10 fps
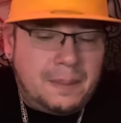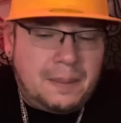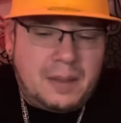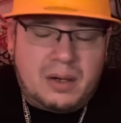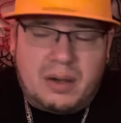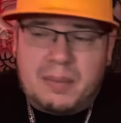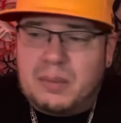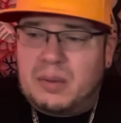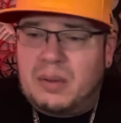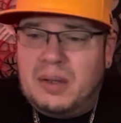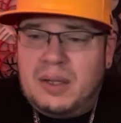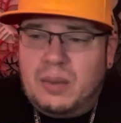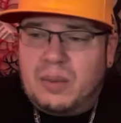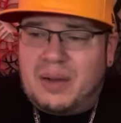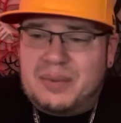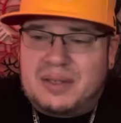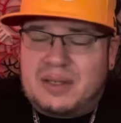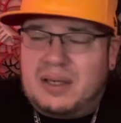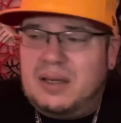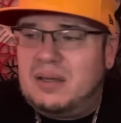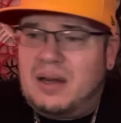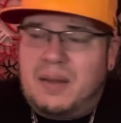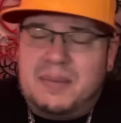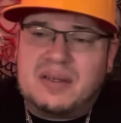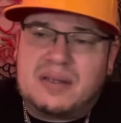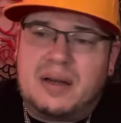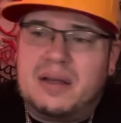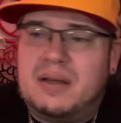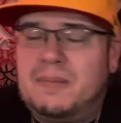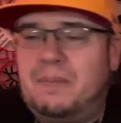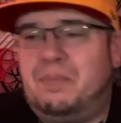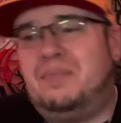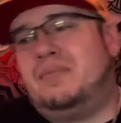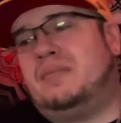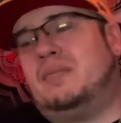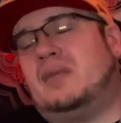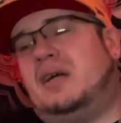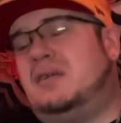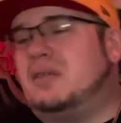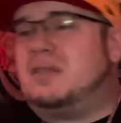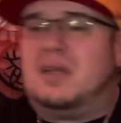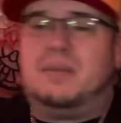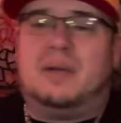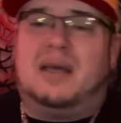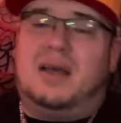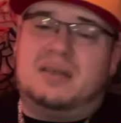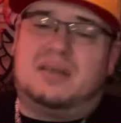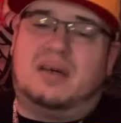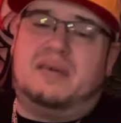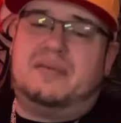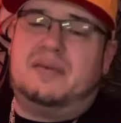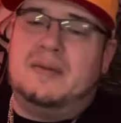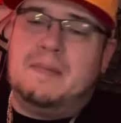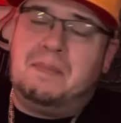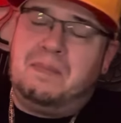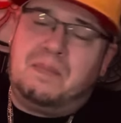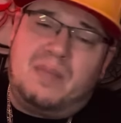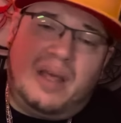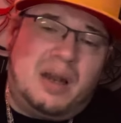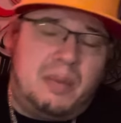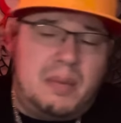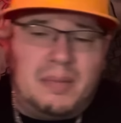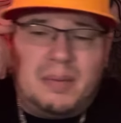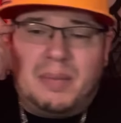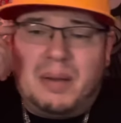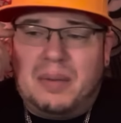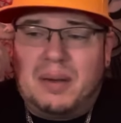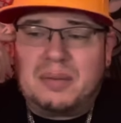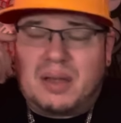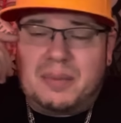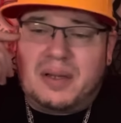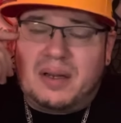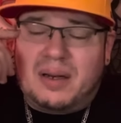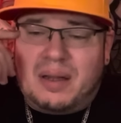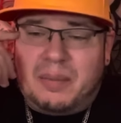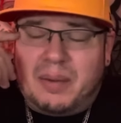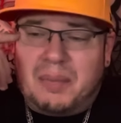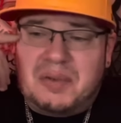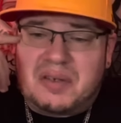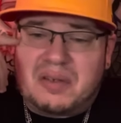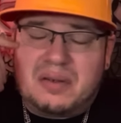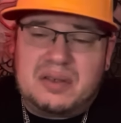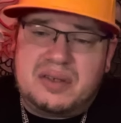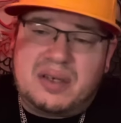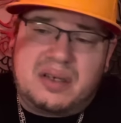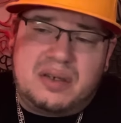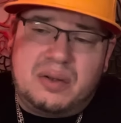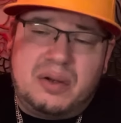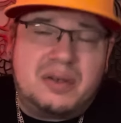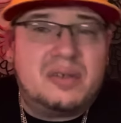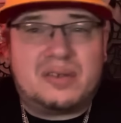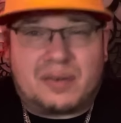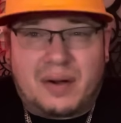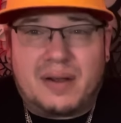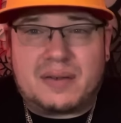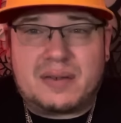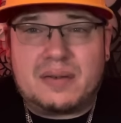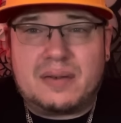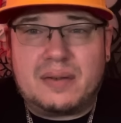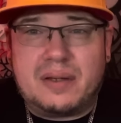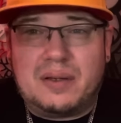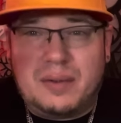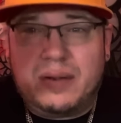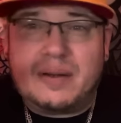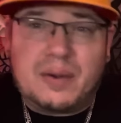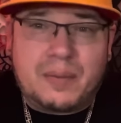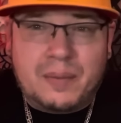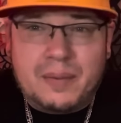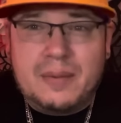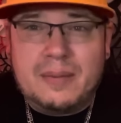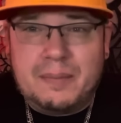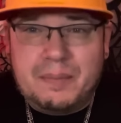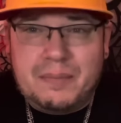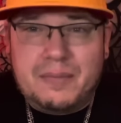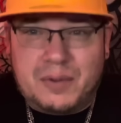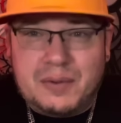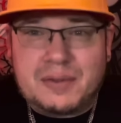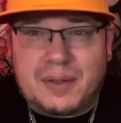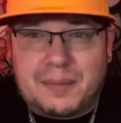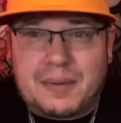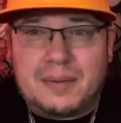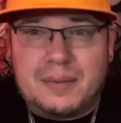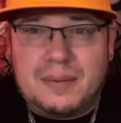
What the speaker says: You know, I remember when I was a kid and I'd be studying, I used to study my ass off. And I remember my mom coming in and I'm just, she's like, you looked stressed. Like, you need to go do something.